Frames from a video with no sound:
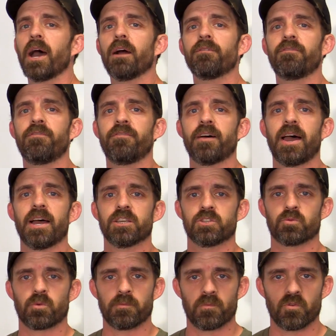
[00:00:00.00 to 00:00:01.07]
how
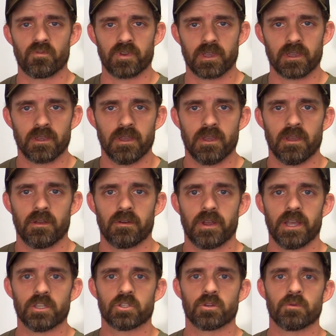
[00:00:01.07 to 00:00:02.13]
fast we're moving.
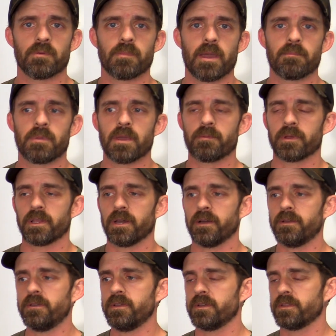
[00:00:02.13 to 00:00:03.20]
Right, so we might be able
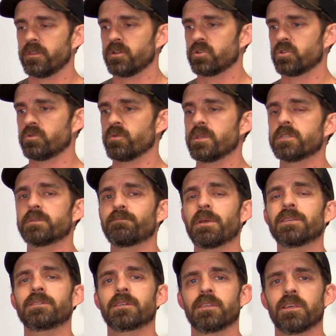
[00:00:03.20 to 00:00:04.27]
to, there's
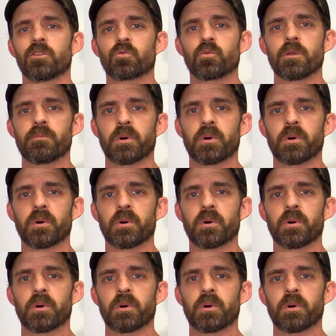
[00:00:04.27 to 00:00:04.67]
basically three